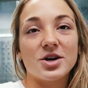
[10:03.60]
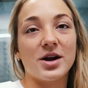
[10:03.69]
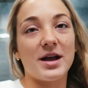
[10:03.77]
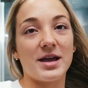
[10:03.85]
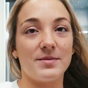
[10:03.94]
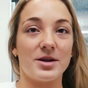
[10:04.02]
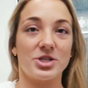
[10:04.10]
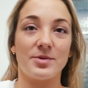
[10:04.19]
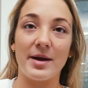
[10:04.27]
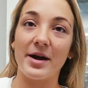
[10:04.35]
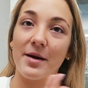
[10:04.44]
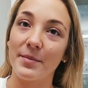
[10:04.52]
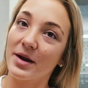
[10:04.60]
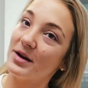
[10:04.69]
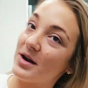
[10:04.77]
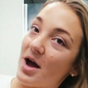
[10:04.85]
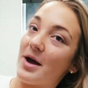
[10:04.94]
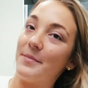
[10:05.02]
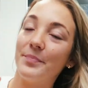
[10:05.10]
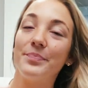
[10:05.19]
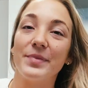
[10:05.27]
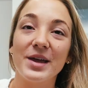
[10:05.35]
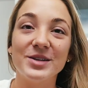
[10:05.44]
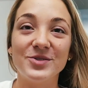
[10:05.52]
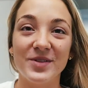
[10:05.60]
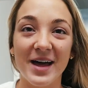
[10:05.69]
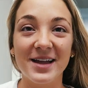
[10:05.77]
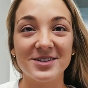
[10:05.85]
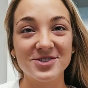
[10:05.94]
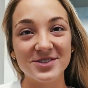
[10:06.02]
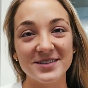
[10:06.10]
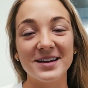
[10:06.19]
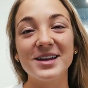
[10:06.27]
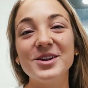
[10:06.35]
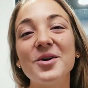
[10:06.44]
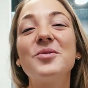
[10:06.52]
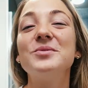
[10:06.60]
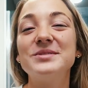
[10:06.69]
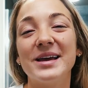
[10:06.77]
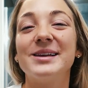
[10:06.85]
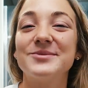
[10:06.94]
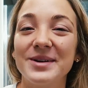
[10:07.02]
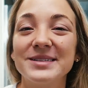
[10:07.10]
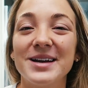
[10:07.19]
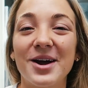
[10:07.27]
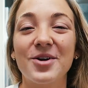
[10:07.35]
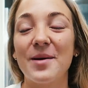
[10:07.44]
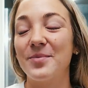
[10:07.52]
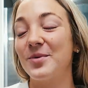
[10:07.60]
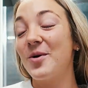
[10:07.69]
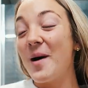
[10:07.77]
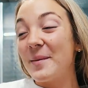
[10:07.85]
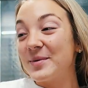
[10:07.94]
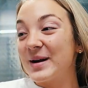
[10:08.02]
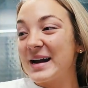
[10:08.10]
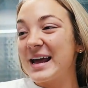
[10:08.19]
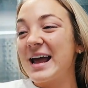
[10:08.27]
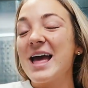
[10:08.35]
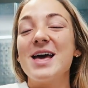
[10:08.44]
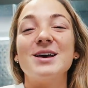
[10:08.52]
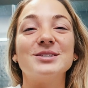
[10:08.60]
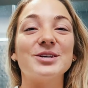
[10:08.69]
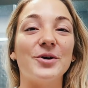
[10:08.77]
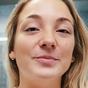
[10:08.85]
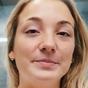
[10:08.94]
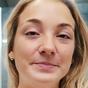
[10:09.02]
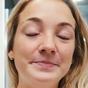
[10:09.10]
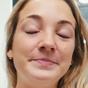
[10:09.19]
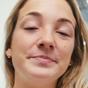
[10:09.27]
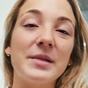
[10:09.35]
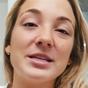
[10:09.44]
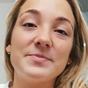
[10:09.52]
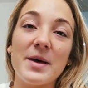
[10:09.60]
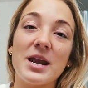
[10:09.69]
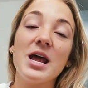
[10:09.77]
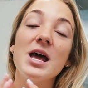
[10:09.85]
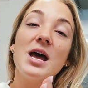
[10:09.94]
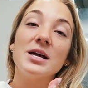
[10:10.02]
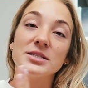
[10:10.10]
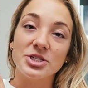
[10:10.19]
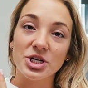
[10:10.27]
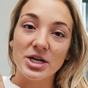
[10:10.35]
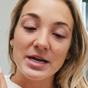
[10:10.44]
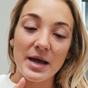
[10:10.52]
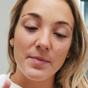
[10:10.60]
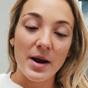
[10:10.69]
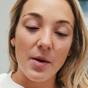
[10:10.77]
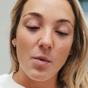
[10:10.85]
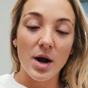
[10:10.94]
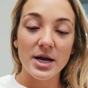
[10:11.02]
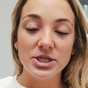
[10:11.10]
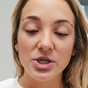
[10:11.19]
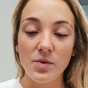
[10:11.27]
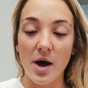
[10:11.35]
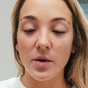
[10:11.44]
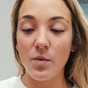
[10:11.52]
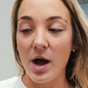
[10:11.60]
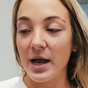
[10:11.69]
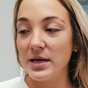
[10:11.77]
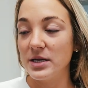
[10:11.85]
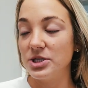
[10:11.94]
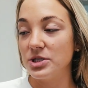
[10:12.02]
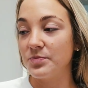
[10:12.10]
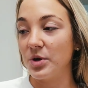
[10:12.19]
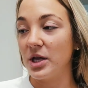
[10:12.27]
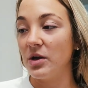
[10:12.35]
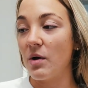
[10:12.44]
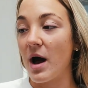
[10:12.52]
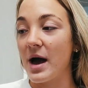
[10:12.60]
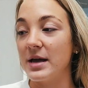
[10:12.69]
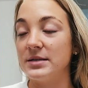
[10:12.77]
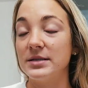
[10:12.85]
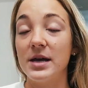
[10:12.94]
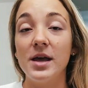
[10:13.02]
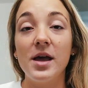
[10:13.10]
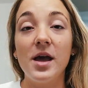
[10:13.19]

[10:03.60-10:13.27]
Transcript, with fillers: Sorry, I keep touching my hair. I'm gonna not do that. It's just, you know, those days when it's not cooperating. So it's been such a good night, but I wanted to unwind and just bring you guys